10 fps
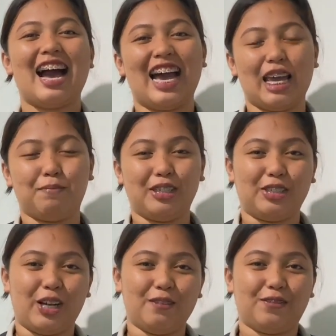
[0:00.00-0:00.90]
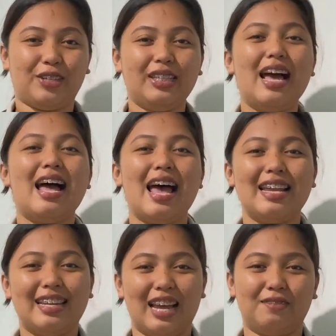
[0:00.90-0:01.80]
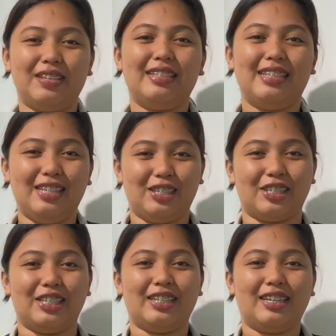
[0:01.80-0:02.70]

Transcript: I am a joyful and loving teacher.